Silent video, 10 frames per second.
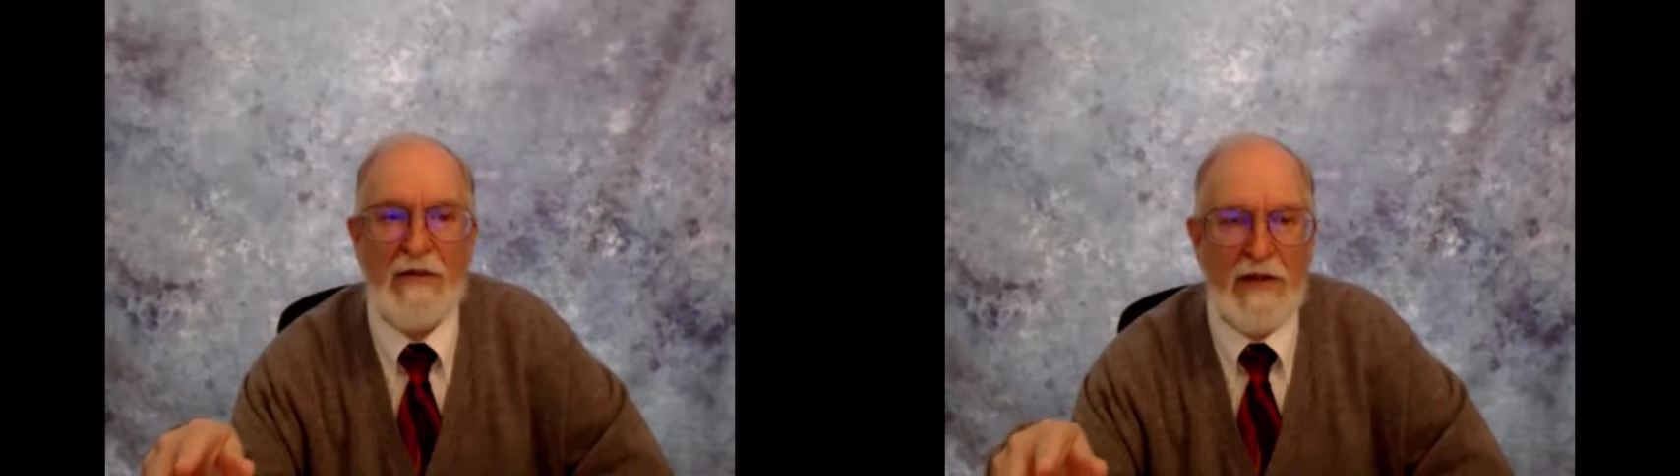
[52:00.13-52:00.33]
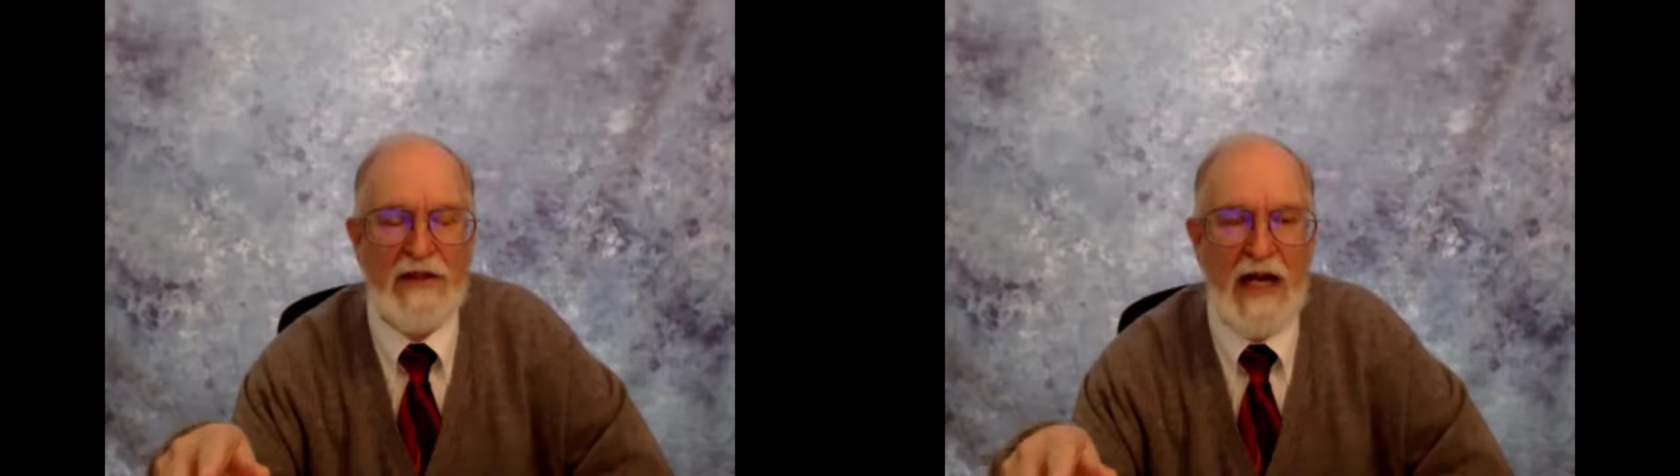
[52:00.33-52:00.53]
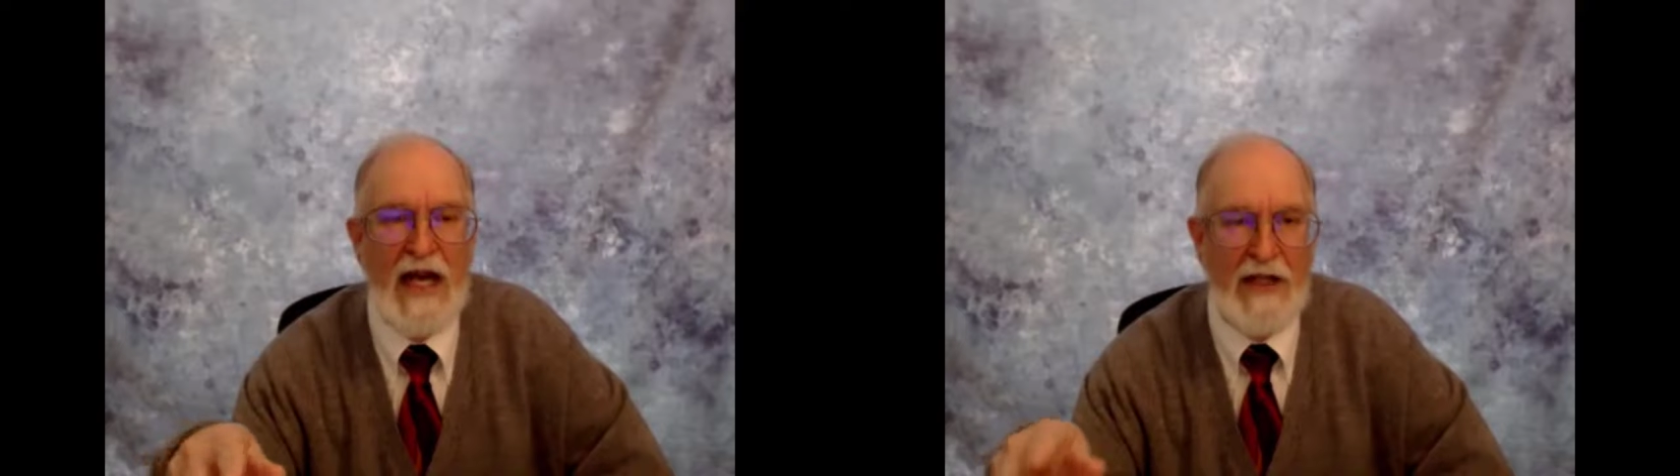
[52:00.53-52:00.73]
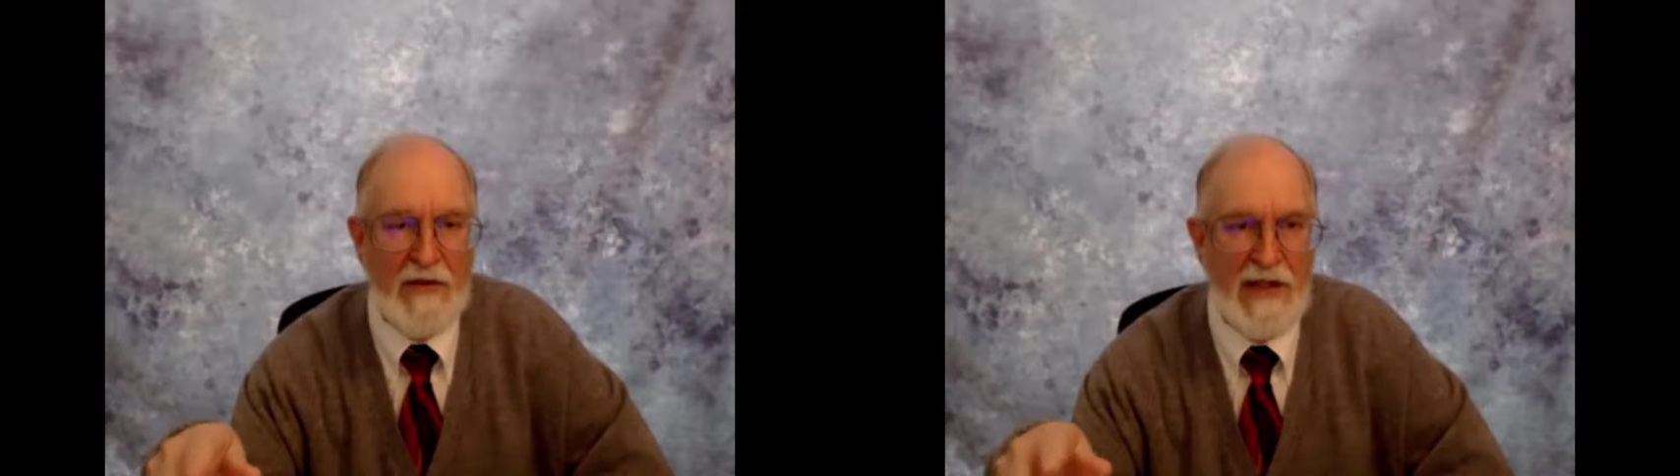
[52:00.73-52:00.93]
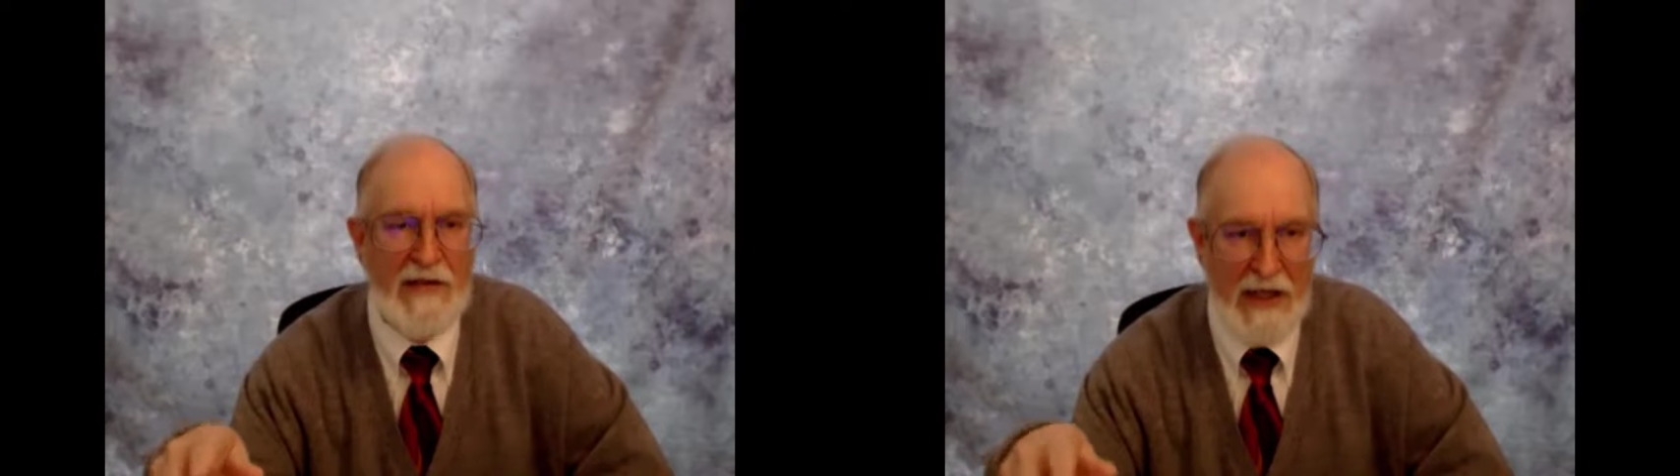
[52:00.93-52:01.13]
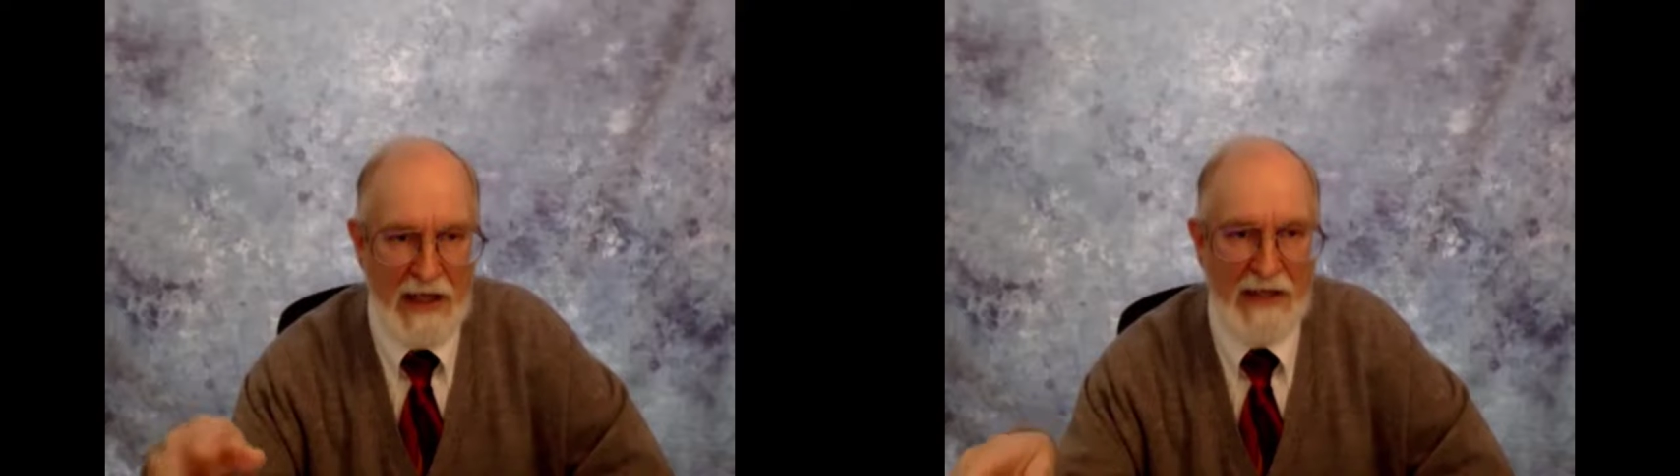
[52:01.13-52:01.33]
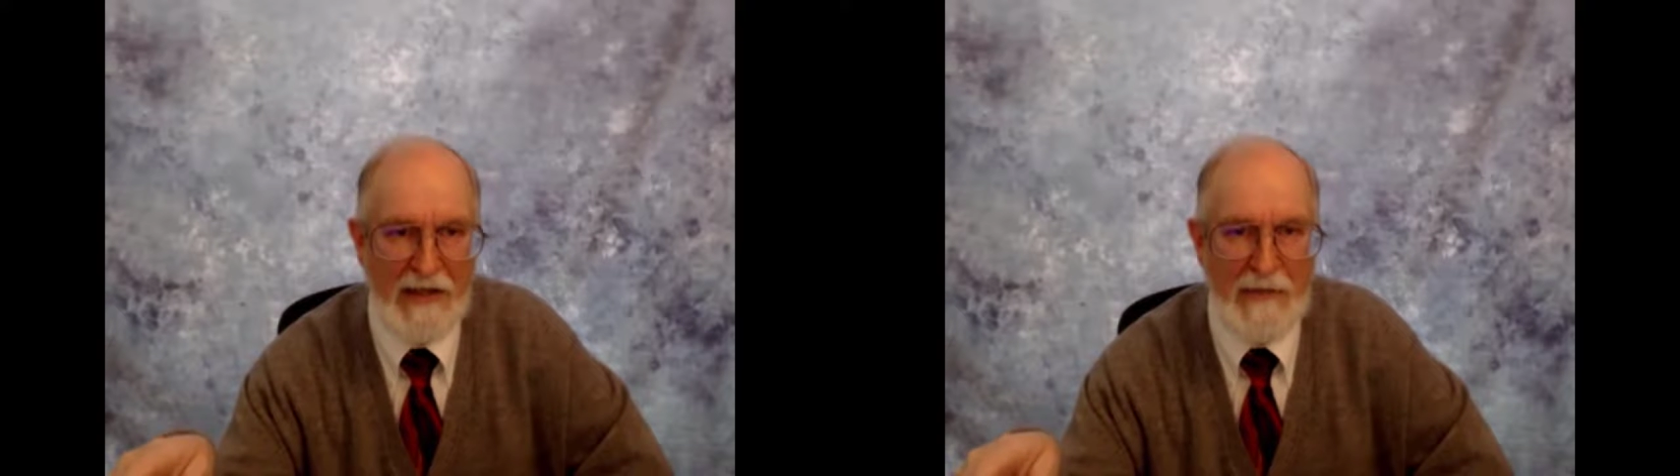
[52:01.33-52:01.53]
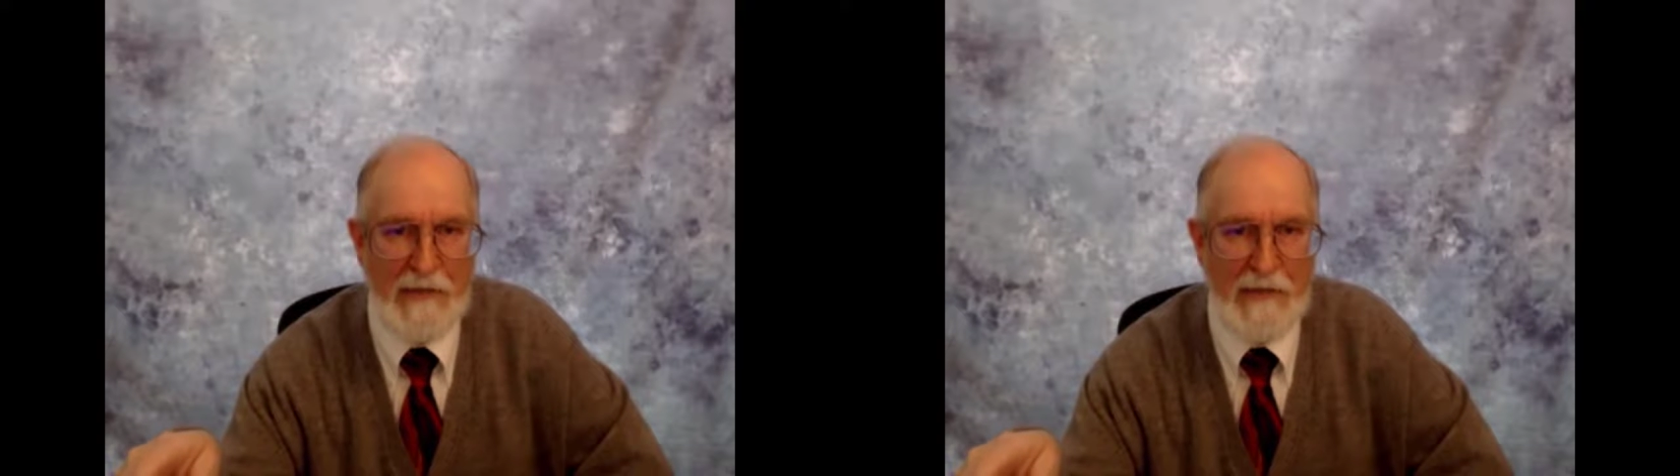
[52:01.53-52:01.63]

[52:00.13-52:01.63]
was not increased by